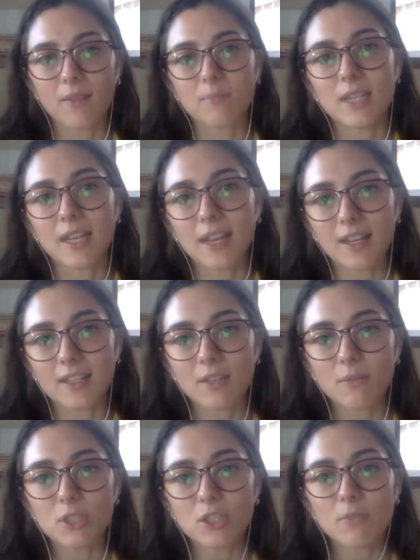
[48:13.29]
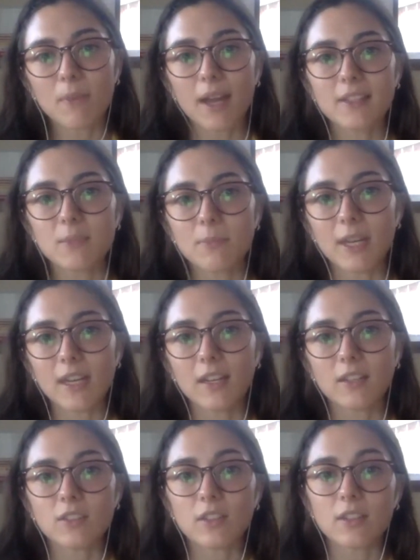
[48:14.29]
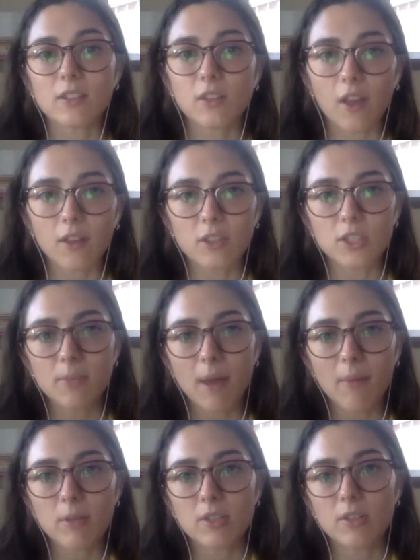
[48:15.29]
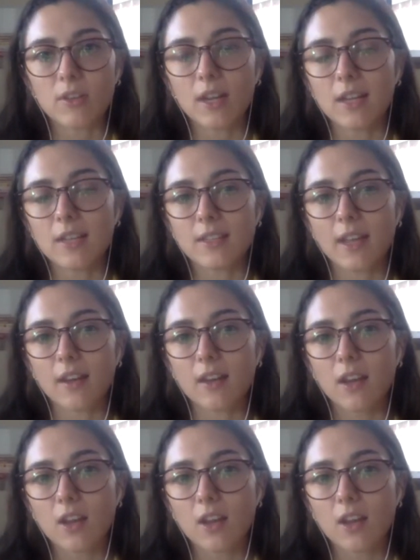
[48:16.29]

Dean Andy, would you mind speaking to the scholarship opportunities that